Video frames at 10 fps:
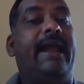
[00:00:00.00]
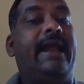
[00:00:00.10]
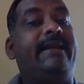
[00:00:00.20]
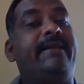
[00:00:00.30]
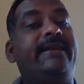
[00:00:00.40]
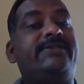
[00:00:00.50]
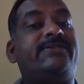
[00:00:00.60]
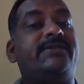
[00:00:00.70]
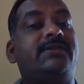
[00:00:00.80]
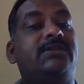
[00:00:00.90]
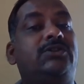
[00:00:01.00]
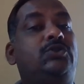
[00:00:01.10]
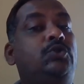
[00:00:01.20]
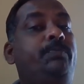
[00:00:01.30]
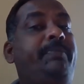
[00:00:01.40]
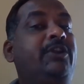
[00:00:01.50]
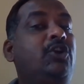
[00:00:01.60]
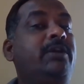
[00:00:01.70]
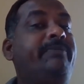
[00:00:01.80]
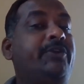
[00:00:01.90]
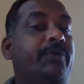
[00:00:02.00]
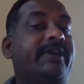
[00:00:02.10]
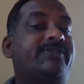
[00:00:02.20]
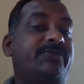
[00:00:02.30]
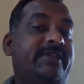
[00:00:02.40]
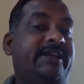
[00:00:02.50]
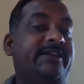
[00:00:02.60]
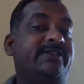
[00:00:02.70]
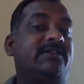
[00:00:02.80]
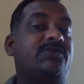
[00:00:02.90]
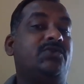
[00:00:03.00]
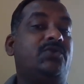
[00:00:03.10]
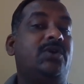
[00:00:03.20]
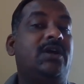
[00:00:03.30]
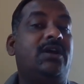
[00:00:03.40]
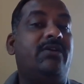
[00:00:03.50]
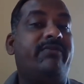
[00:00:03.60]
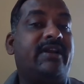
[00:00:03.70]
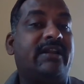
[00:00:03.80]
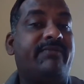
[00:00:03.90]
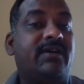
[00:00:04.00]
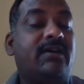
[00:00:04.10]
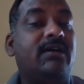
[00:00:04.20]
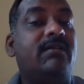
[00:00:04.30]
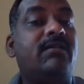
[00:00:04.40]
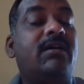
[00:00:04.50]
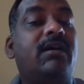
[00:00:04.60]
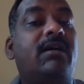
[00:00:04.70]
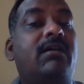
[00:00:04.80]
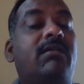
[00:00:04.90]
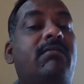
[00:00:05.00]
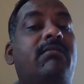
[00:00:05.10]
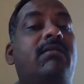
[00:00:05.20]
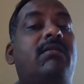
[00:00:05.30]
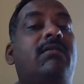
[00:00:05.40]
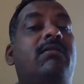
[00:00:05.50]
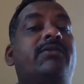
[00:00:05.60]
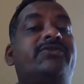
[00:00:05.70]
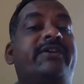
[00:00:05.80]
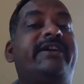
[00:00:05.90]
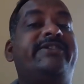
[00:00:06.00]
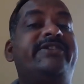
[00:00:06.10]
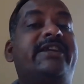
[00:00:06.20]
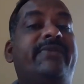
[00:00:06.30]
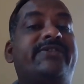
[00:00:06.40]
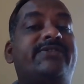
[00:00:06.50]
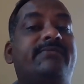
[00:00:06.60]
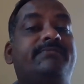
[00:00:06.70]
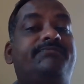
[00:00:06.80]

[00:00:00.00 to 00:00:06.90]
addressed to Penelope Dure. So that is also one of the sonnet sequence.